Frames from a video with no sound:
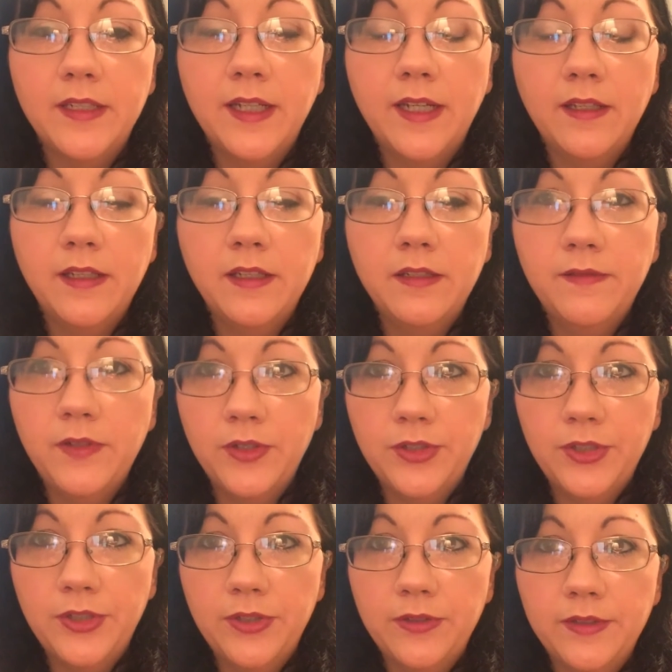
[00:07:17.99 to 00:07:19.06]
daily
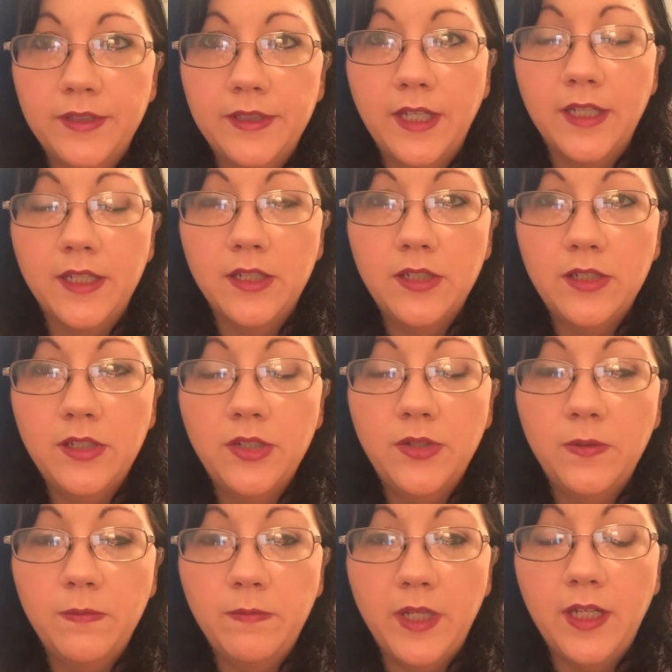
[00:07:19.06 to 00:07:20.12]
devotionals sent
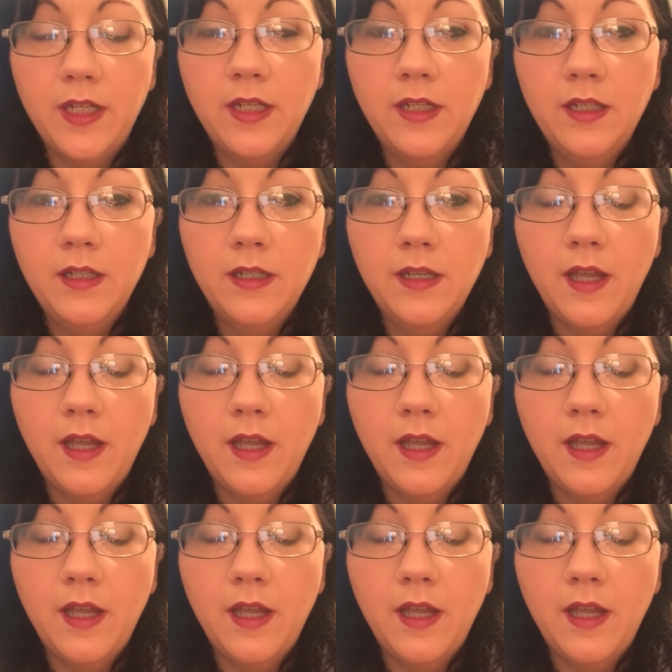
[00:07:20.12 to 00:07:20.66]
to me,